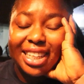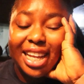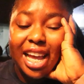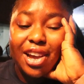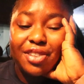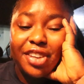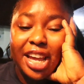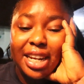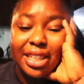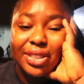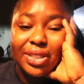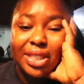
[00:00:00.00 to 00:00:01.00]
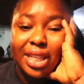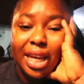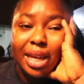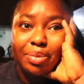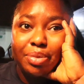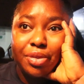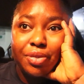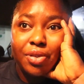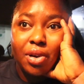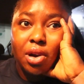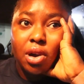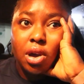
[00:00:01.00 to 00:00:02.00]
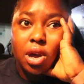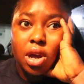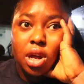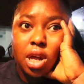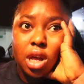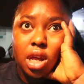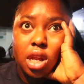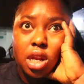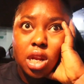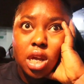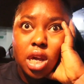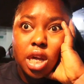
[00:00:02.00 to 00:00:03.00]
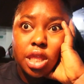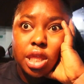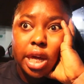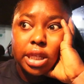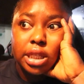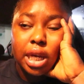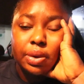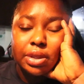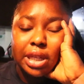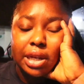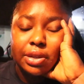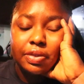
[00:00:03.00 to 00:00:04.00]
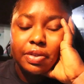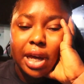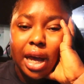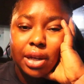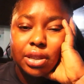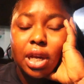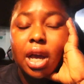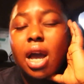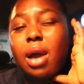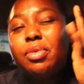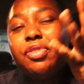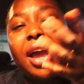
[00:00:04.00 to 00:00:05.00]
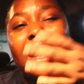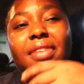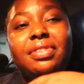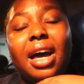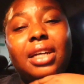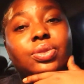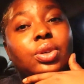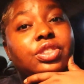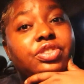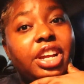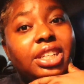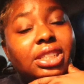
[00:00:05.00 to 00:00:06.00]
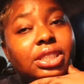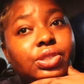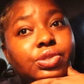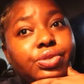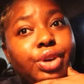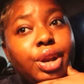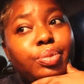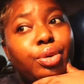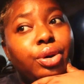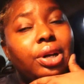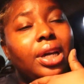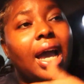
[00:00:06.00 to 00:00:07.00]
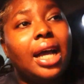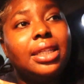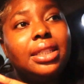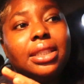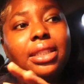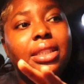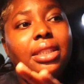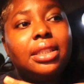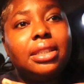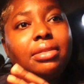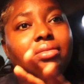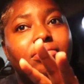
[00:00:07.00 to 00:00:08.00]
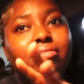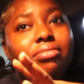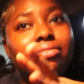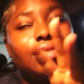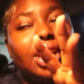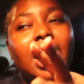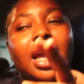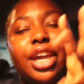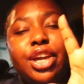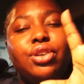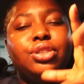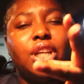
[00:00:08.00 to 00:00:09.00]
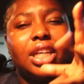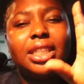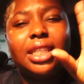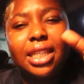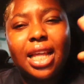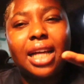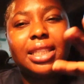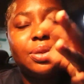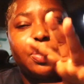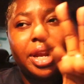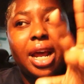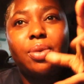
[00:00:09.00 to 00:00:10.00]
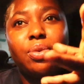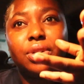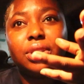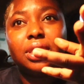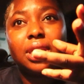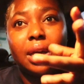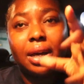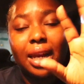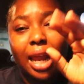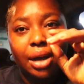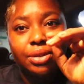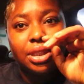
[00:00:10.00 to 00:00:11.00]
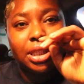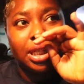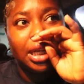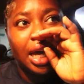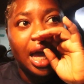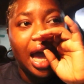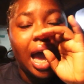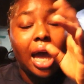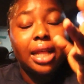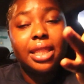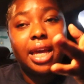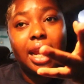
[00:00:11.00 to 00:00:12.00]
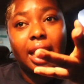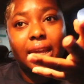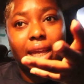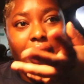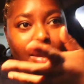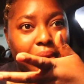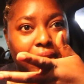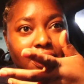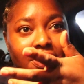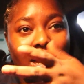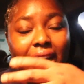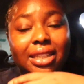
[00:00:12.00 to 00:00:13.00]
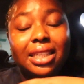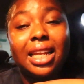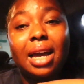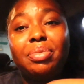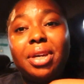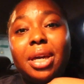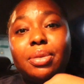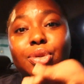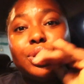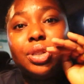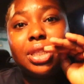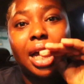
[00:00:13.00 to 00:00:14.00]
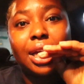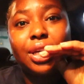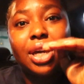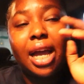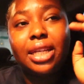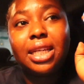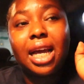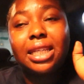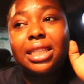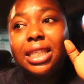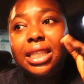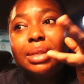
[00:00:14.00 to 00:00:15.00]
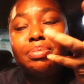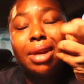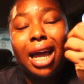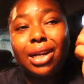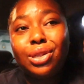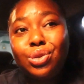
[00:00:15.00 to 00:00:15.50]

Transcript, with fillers: i started up early today before 8.30 i was out of the house before i left the house it was threatening to rain but it hadn't you could just see that the weather was cloudy and then i came out of the house it now became so dark you guys you can see the black